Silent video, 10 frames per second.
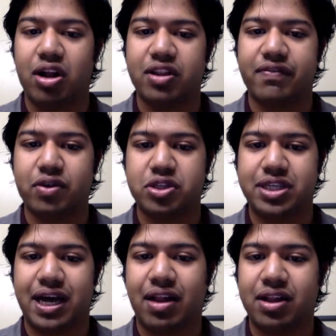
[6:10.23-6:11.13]
all the votes are
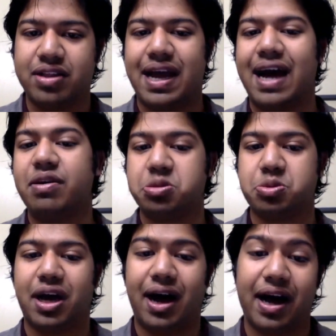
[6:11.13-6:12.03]
tallied, the address with
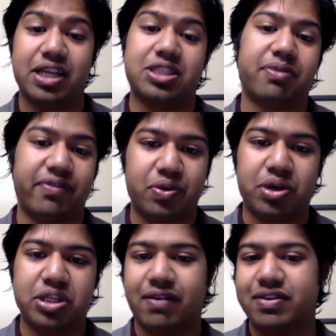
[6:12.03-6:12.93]
the highest number of
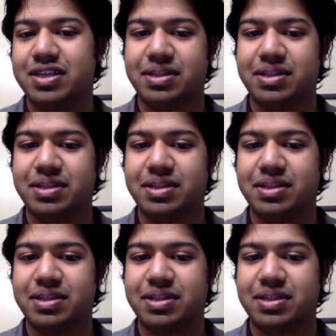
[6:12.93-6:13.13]
tokens obviously had